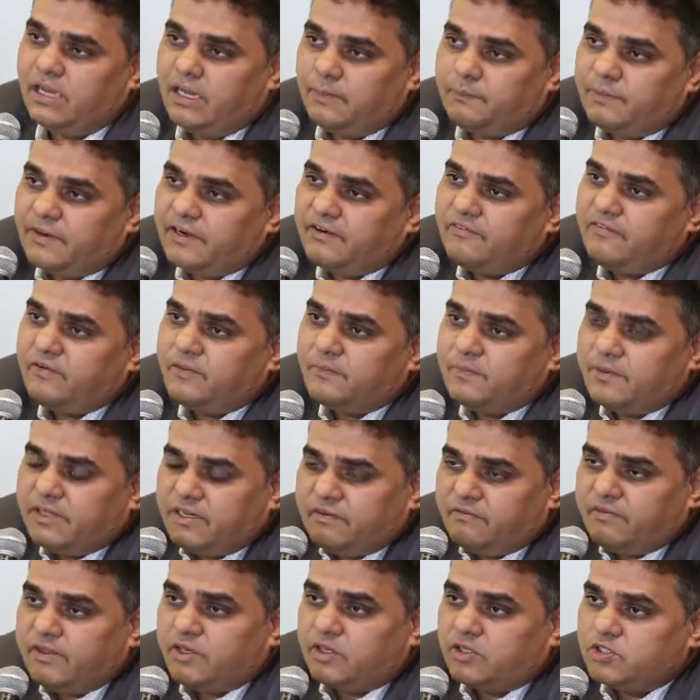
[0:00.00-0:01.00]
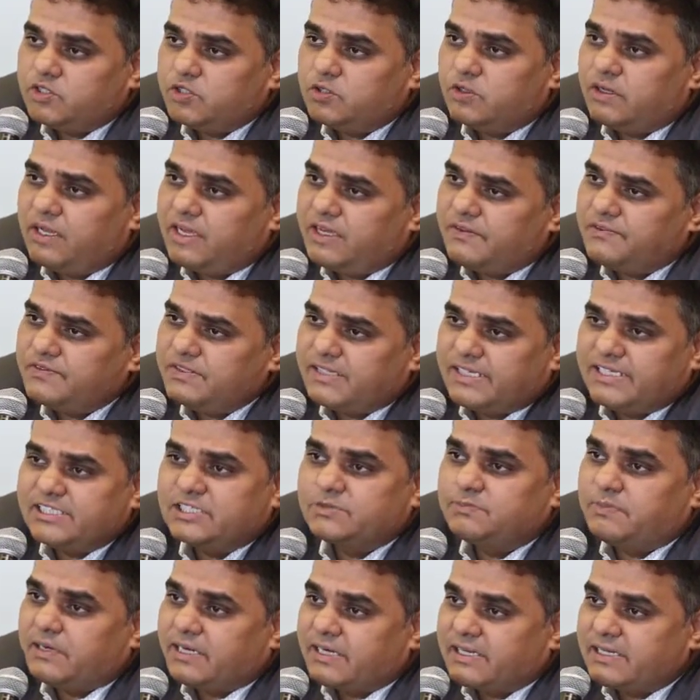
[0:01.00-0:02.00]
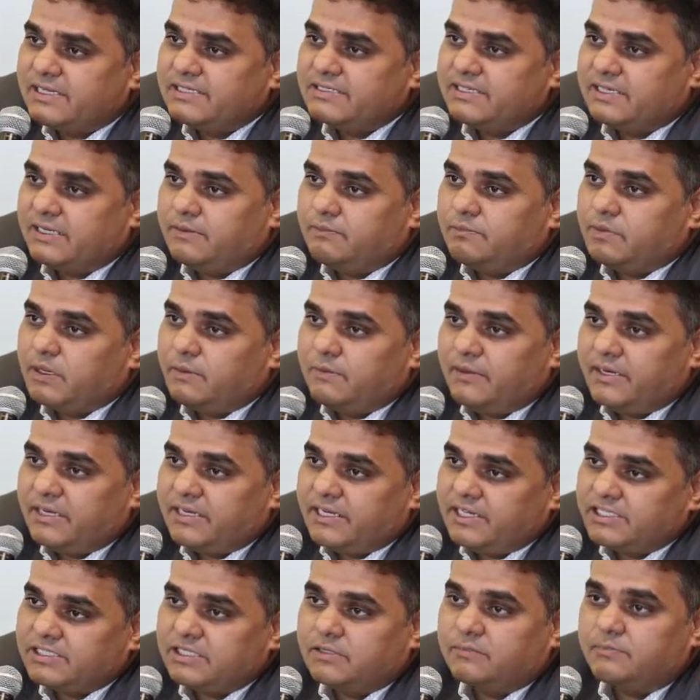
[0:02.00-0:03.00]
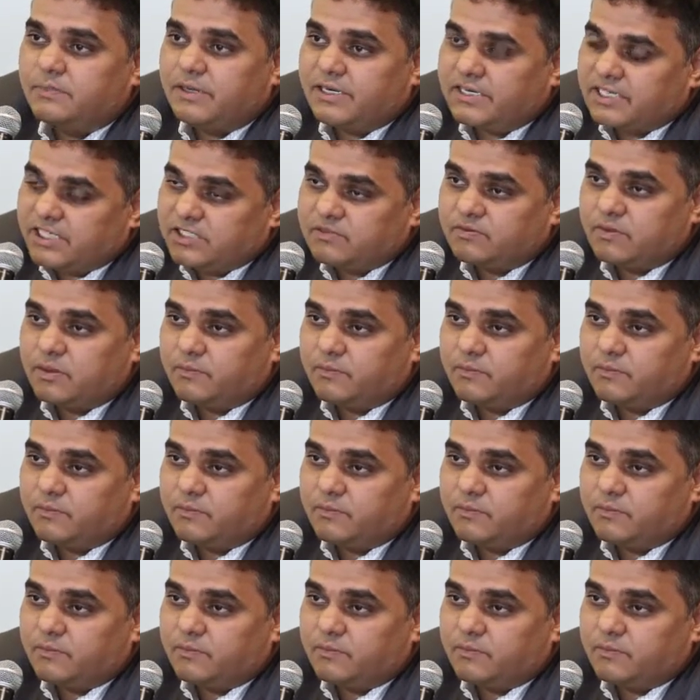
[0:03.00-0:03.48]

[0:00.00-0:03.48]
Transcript: Apart from that, we also have sales partners and implementation partners